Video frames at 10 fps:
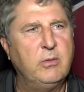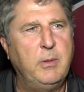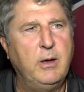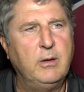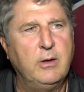
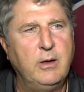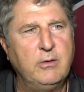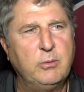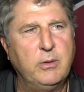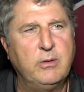smiled on
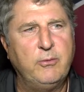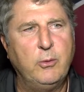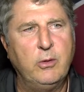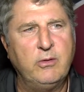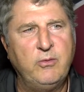us with the
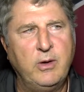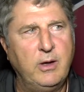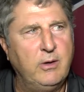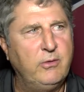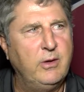forest
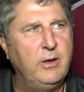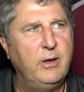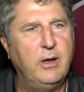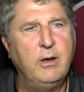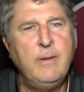fires, and
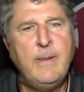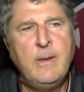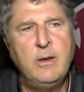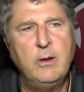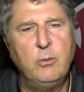
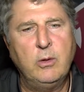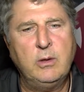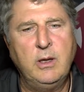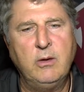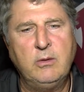it
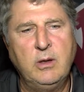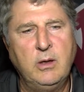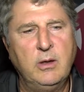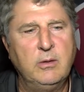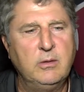worked out
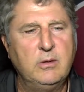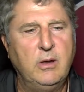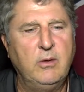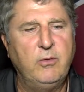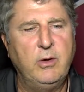
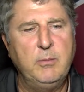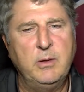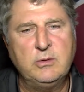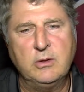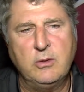very
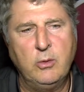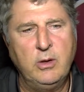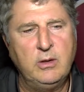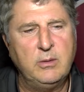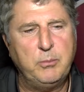much
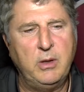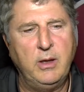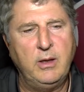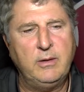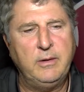according to
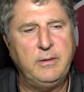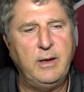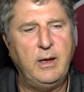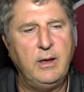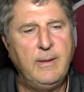plan
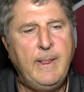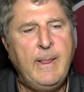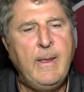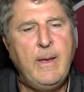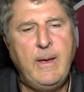today.
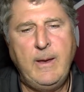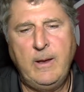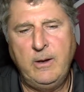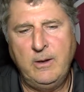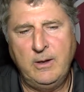
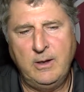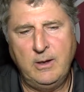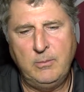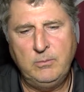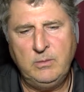And
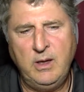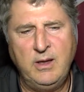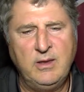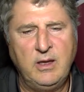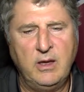
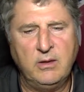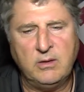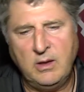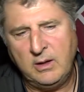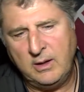the other
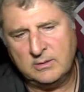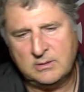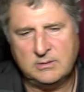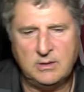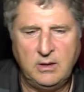thing
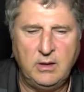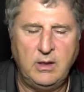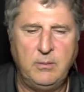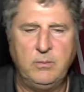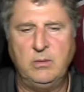is, and
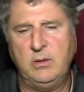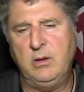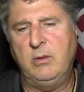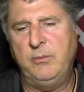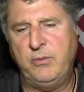
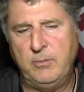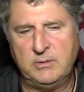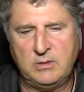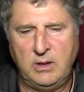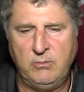I'm from the
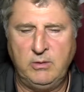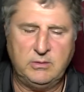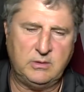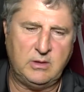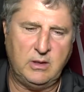state, and we
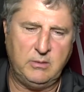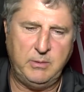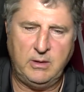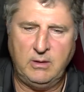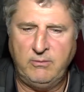used to talk
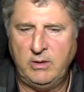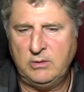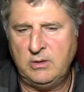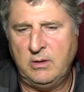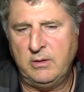about
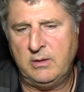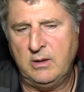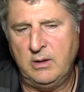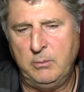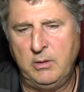elevation all the
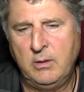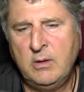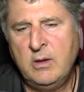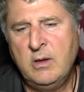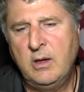time, and
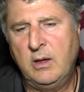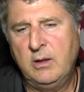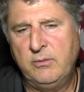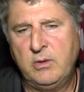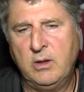I
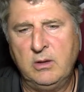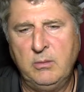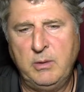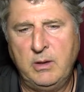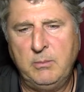love talking
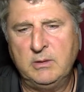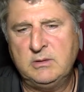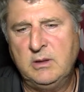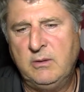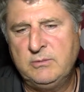about it
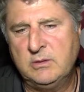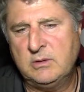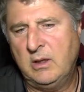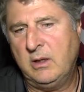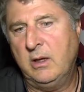myself,
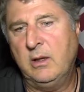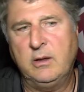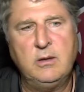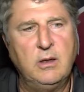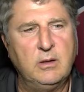just like I
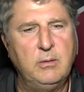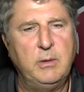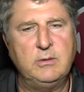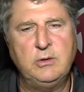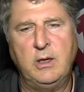like talking
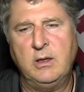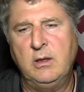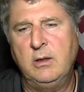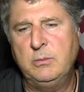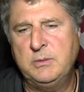about
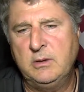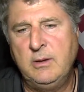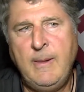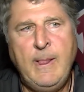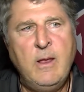jackalopes. And
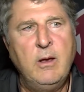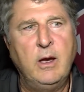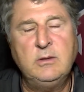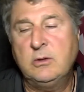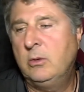
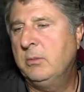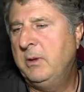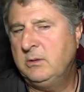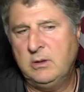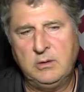I sold a
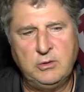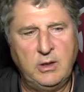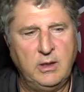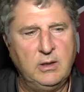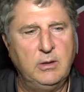bunch of
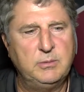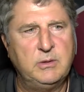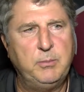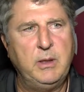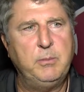jackalopes
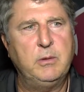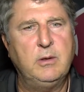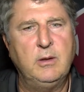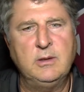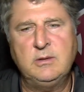to people
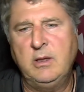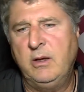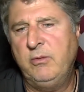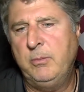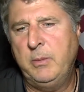to this
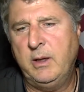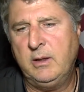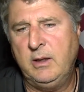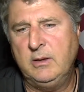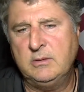day from
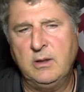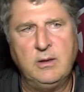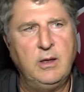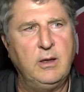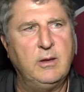back east to
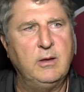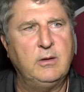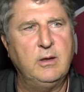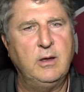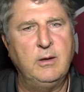think
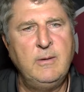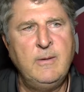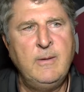that